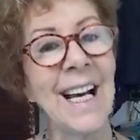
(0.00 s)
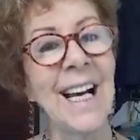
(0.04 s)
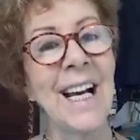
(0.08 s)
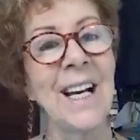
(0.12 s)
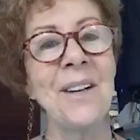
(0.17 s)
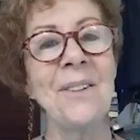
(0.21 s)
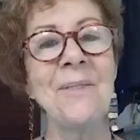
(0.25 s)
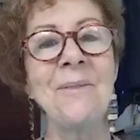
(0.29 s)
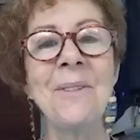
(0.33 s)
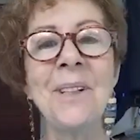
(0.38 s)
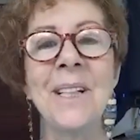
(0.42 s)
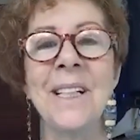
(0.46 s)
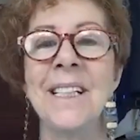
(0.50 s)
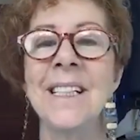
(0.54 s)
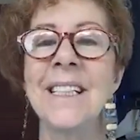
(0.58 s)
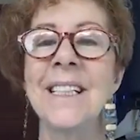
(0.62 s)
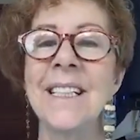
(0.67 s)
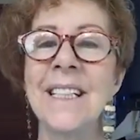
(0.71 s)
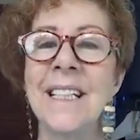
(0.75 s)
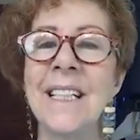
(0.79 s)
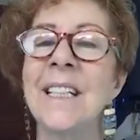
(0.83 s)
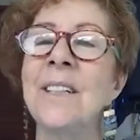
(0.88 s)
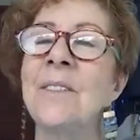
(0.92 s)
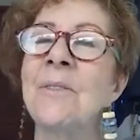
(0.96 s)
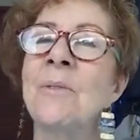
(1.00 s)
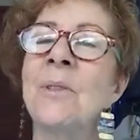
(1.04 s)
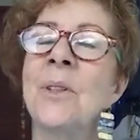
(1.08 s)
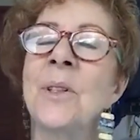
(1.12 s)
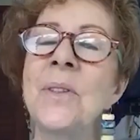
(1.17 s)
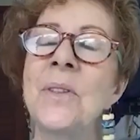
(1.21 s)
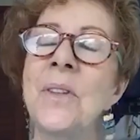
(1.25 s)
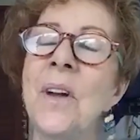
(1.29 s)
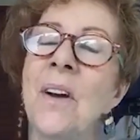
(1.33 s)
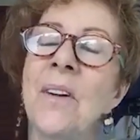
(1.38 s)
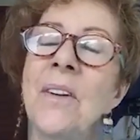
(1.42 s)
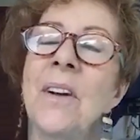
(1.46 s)
I was in
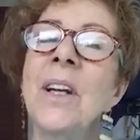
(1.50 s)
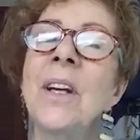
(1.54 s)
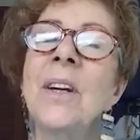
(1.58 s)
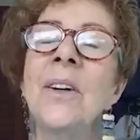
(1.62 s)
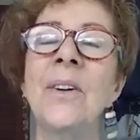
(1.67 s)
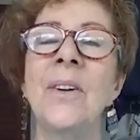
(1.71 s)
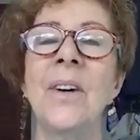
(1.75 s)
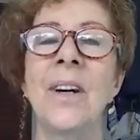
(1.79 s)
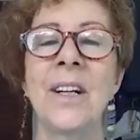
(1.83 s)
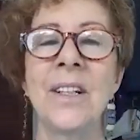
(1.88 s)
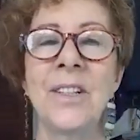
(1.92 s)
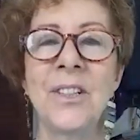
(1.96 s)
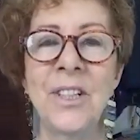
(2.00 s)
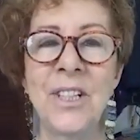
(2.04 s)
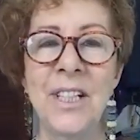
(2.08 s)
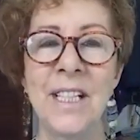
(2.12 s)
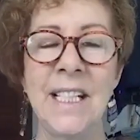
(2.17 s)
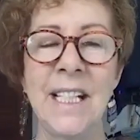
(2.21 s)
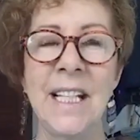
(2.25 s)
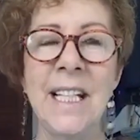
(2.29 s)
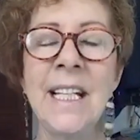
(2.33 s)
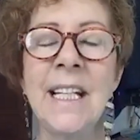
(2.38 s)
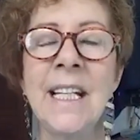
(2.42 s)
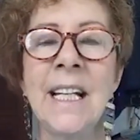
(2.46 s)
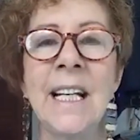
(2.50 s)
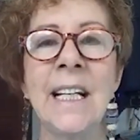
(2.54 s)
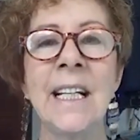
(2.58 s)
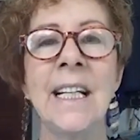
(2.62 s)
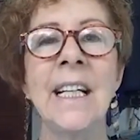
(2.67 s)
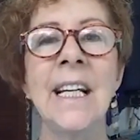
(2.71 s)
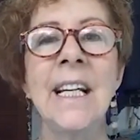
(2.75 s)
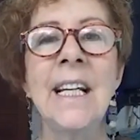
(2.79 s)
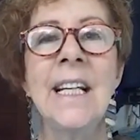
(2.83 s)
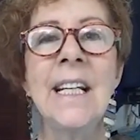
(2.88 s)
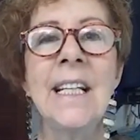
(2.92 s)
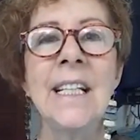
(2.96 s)
Rosario, Argentina,
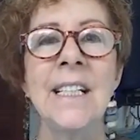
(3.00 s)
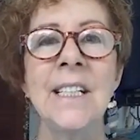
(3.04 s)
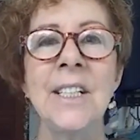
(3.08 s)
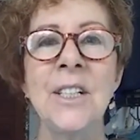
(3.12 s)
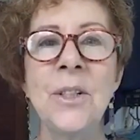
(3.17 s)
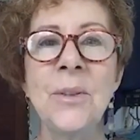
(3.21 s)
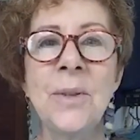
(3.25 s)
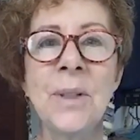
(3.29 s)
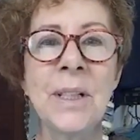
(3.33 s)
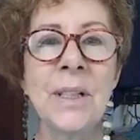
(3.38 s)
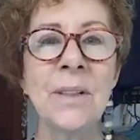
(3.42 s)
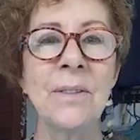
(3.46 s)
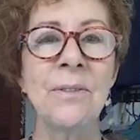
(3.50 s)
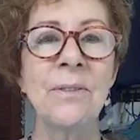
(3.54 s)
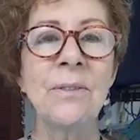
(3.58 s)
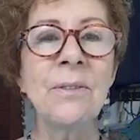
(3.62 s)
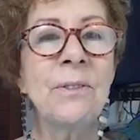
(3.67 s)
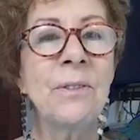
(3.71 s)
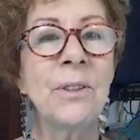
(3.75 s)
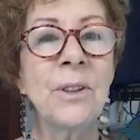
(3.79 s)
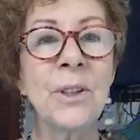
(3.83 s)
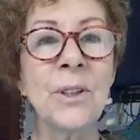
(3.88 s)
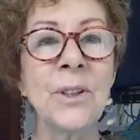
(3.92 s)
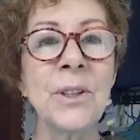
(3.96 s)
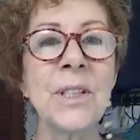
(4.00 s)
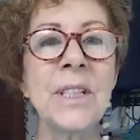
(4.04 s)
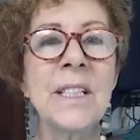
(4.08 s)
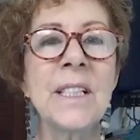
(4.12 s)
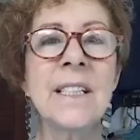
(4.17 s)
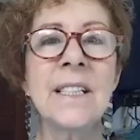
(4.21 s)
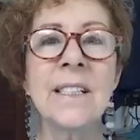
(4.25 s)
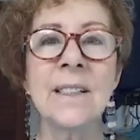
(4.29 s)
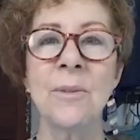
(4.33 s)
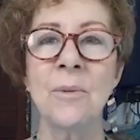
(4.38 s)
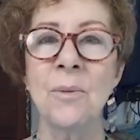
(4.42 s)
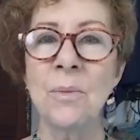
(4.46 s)
doing the
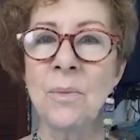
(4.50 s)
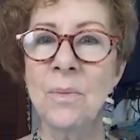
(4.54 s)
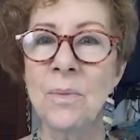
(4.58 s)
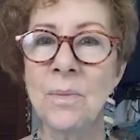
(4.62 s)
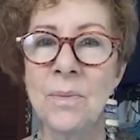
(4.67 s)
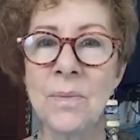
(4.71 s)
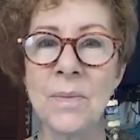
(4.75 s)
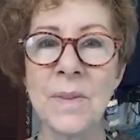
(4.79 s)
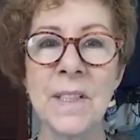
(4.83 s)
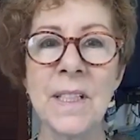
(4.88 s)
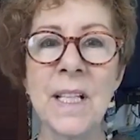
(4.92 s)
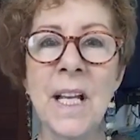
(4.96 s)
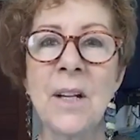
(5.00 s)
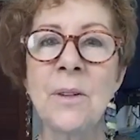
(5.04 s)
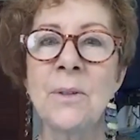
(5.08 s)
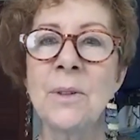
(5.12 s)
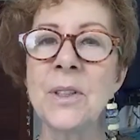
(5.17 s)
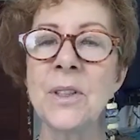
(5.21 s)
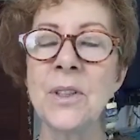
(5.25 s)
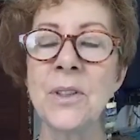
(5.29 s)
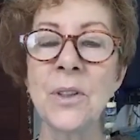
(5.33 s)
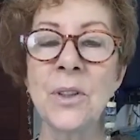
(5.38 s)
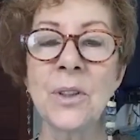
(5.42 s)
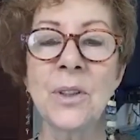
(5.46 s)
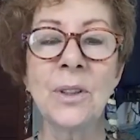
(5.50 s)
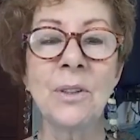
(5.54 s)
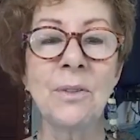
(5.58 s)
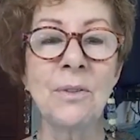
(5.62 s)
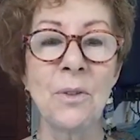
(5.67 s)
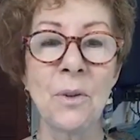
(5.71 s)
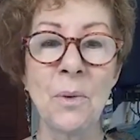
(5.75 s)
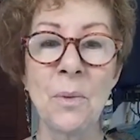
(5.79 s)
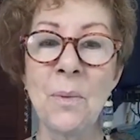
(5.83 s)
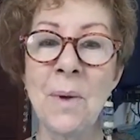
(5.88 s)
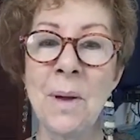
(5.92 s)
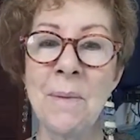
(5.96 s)
first sacred circle
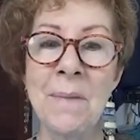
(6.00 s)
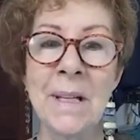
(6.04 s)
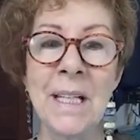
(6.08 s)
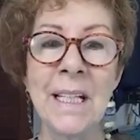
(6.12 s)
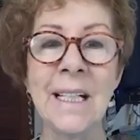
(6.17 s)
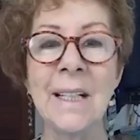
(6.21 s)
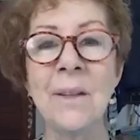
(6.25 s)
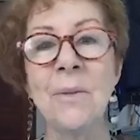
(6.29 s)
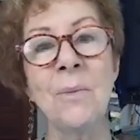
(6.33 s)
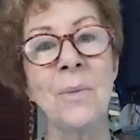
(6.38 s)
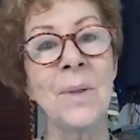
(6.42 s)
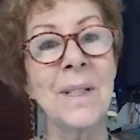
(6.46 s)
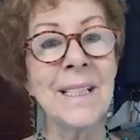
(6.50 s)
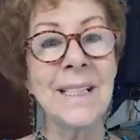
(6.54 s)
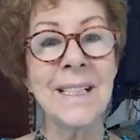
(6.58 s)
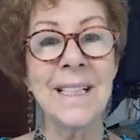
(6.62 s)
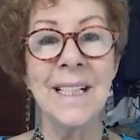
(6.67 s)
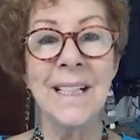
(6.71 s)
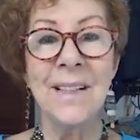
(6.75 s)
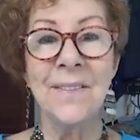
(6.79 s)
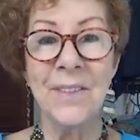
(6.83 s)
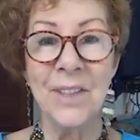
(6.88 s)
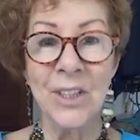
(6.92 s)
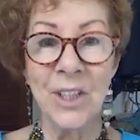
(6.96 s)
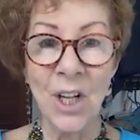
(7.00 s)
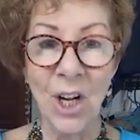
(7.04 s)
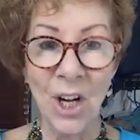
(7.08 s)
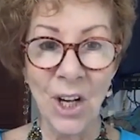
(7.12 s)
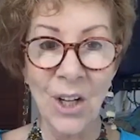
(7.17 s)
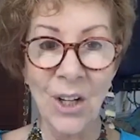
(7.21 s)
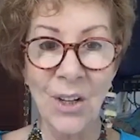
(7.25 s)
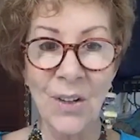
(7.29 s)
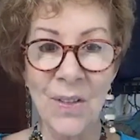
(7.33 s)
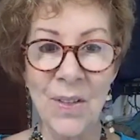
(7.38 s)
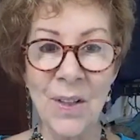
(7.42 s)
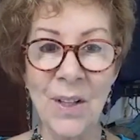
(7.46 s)
for women. It wasn't even
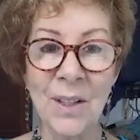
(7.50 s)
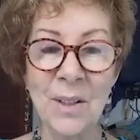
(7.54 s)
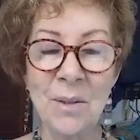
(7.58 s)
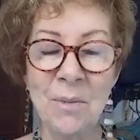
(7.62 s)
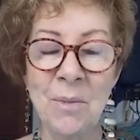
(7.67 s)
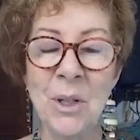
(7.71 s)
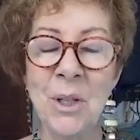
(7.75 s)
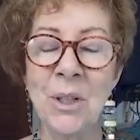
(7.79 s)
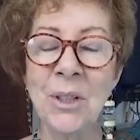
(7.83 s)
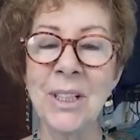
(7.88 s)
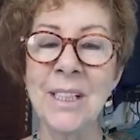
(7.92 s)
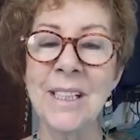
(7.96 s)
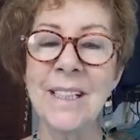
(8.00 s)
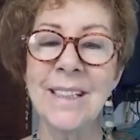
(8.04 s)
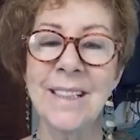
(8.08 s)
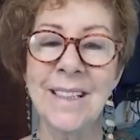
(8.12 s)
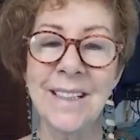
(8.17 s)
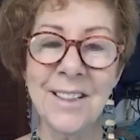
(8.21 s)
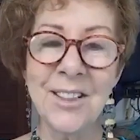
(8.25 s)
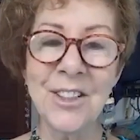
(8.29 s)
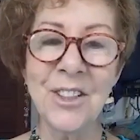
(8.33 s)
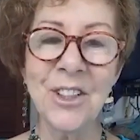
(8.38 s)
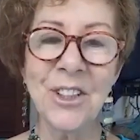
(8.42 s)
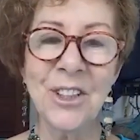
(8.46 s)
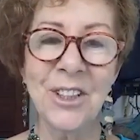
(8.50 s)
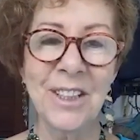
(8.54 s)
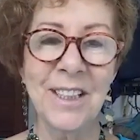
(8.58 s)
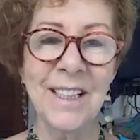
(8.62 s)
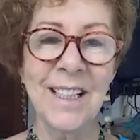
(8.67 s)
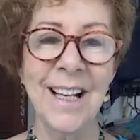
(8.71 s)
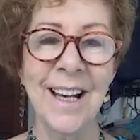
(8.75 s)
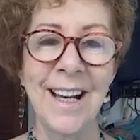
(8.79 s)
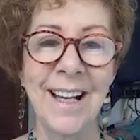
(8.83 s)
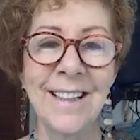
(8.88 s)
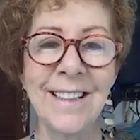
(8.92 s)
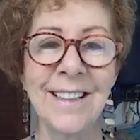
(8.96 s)
called the Lemurian Sisterhood
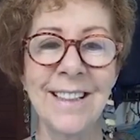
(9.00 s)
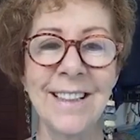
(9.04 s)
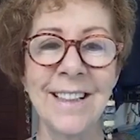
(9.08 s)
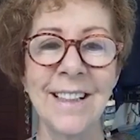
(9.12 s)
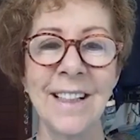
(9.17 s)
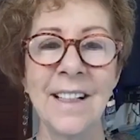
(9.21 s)
yet.